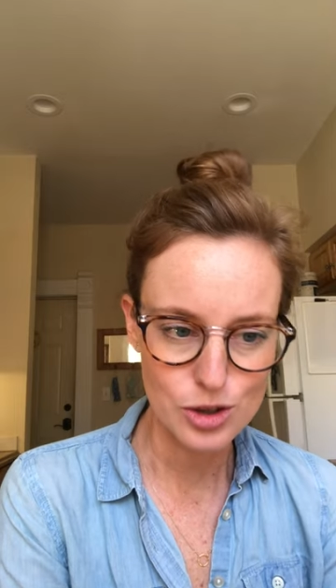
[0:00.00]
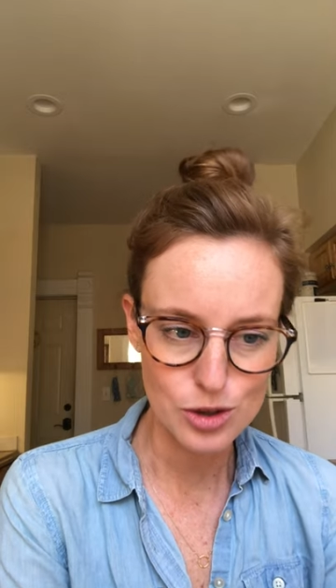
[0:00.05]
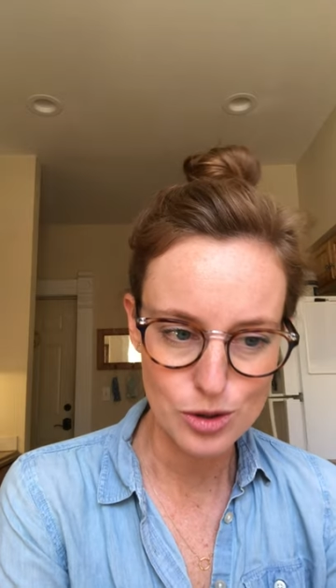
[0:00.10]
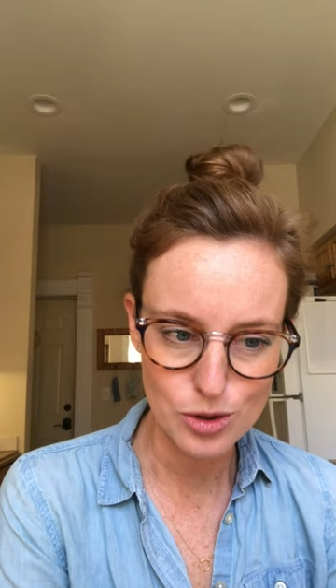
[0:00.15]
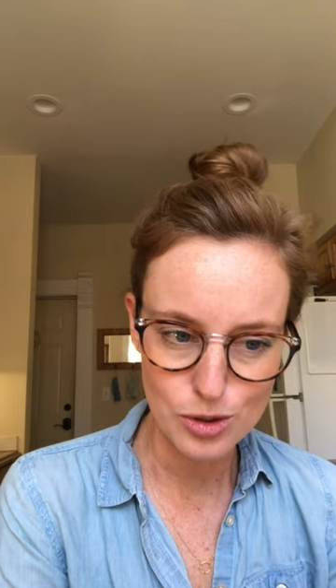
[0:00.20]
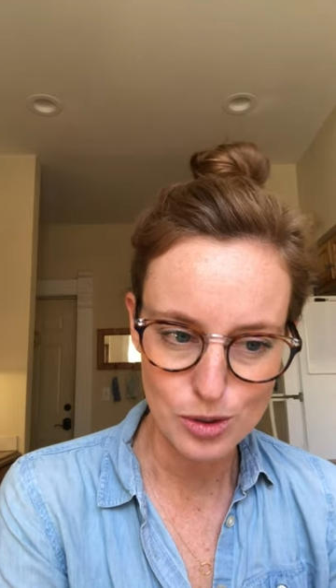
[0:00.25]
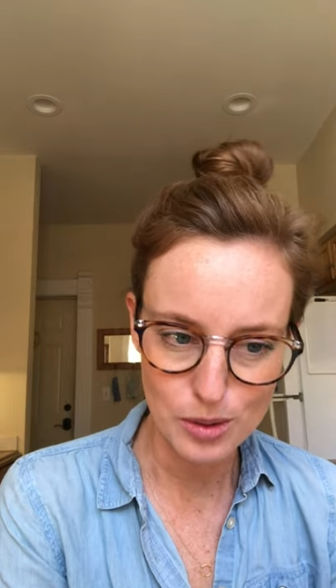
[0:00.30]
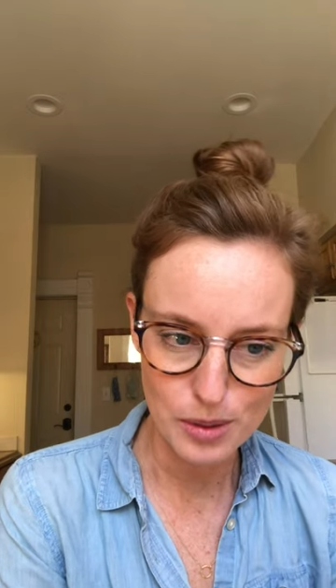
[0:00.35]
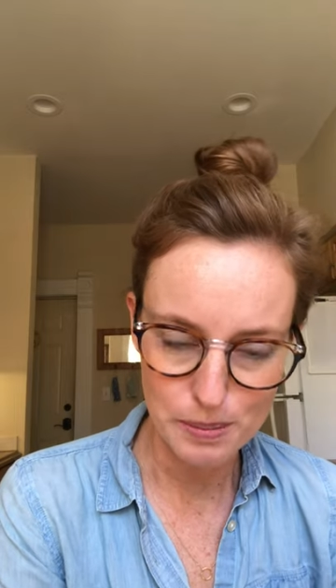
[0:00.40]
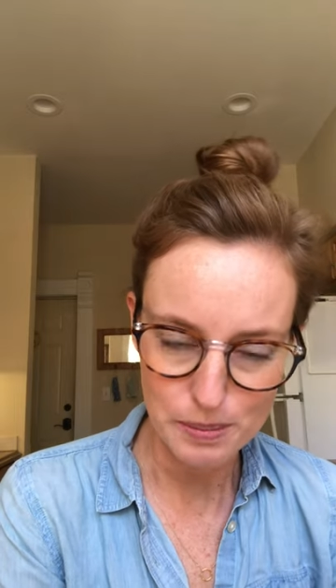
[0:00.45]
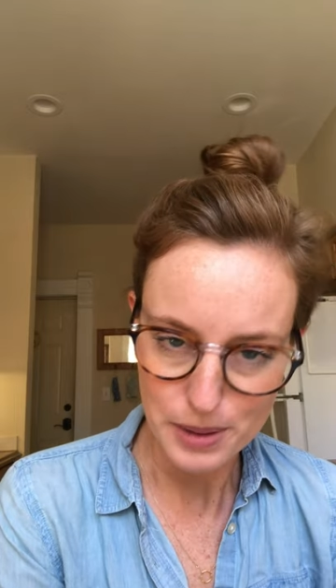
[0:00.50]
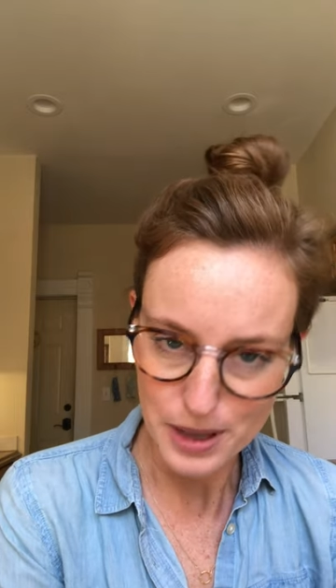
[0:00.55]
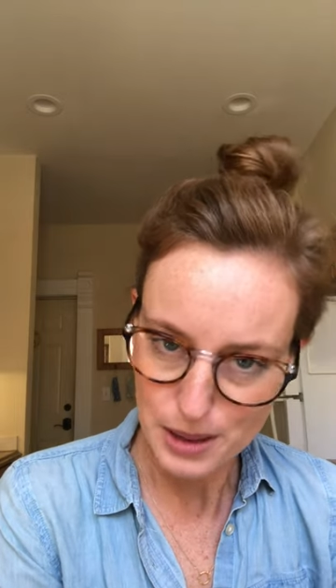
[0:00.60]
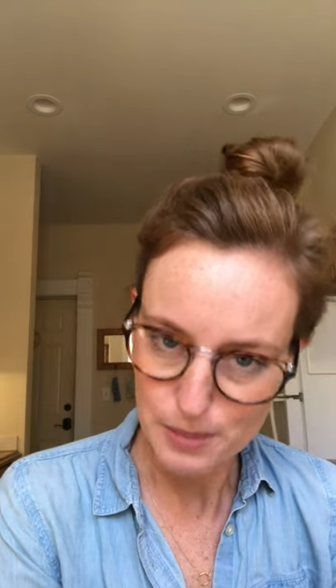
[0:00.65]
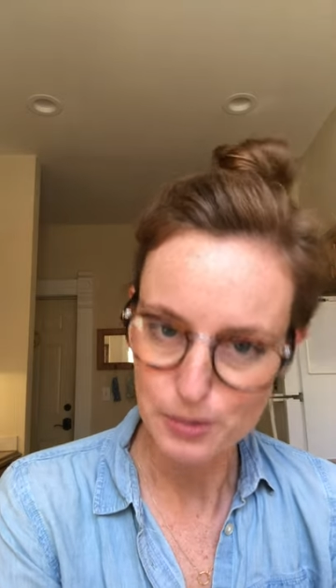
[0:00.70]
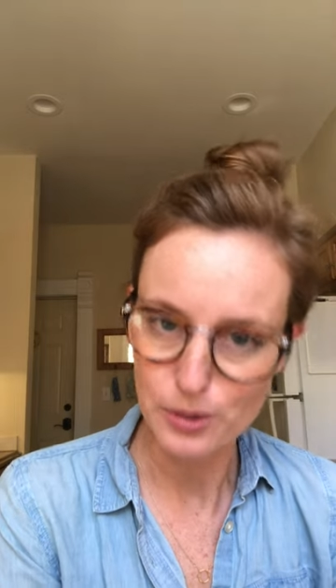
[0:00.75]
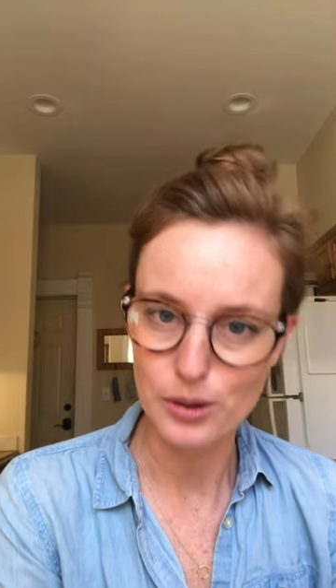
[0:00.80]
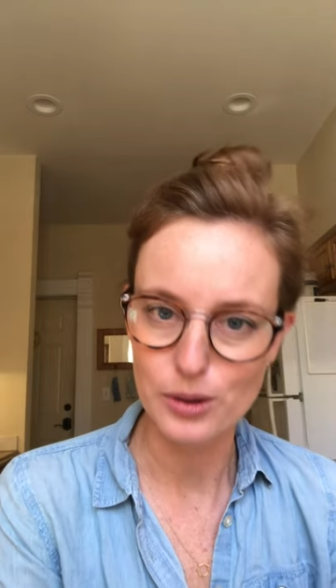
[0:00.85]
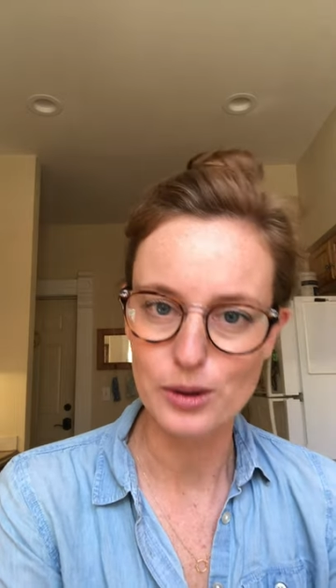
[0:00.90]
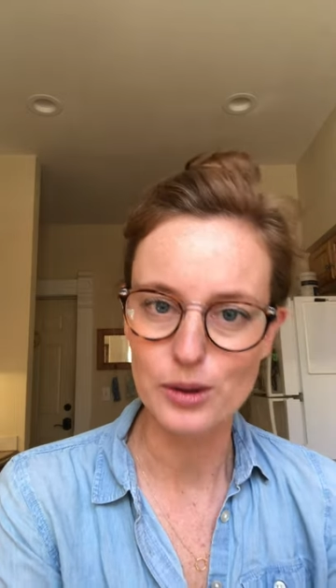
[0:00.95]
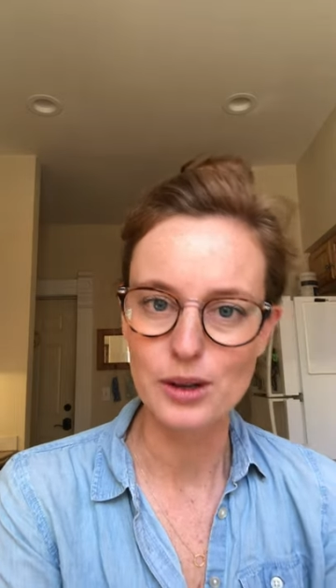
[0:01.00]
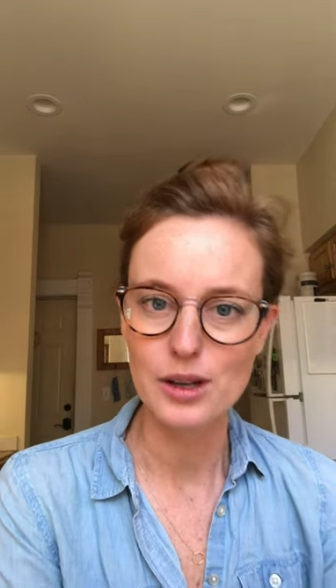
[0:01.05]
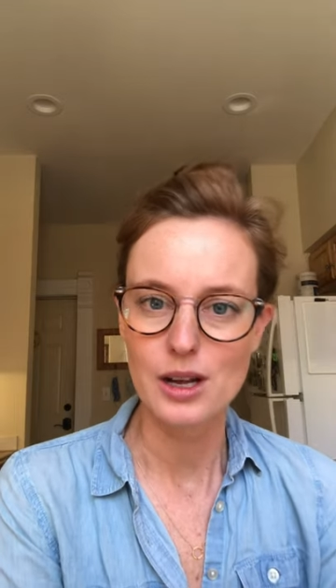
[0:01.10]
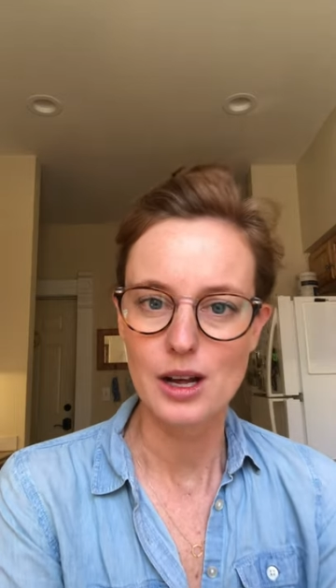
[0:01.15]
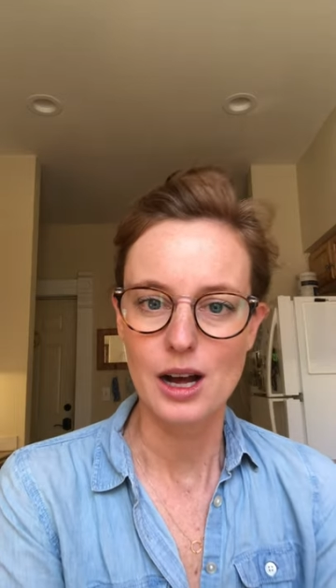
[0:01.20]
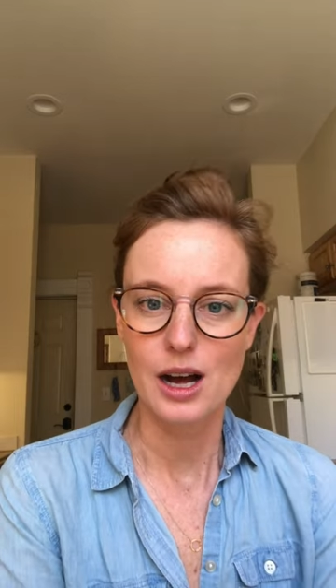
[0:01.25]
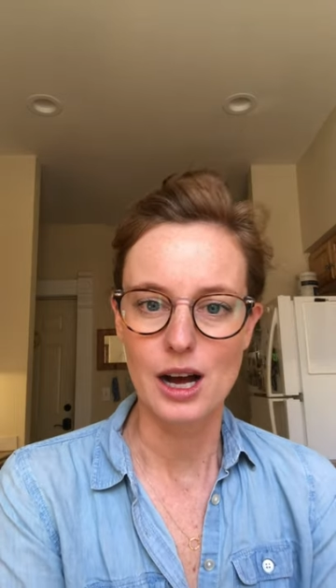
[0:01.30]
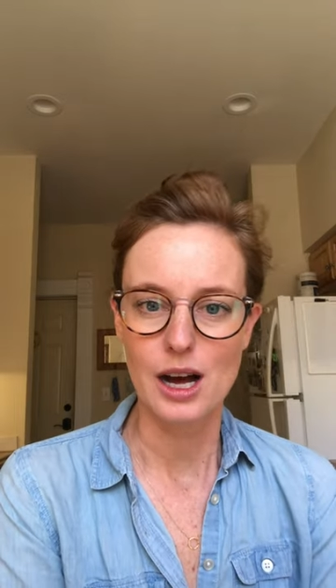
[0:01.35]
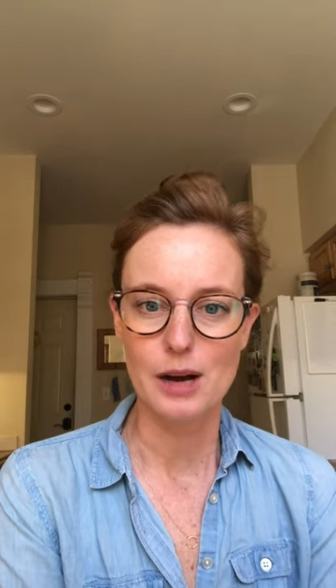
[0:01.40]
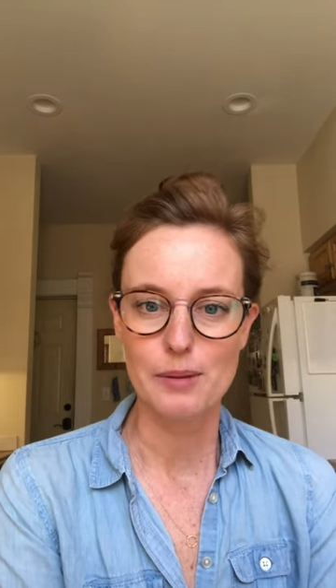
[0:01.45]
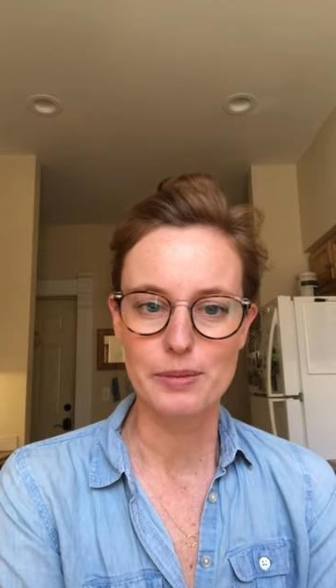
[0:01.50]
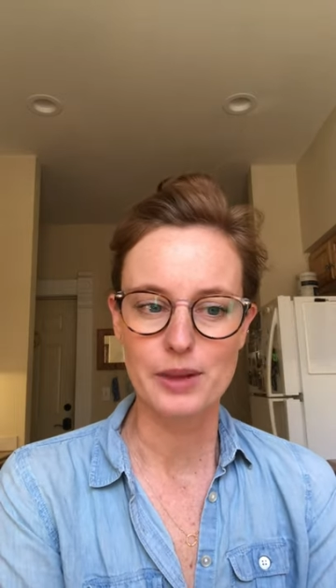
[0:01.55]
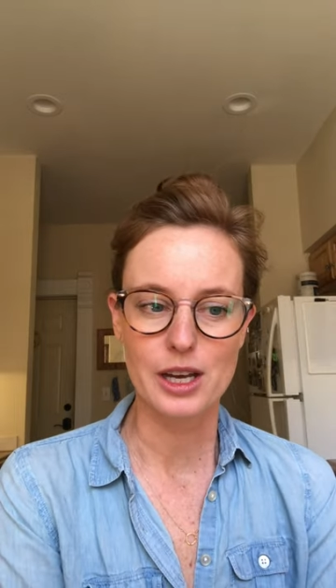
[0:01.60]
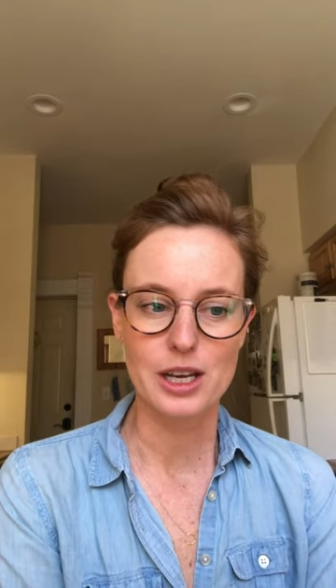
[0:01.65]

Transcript: to people um,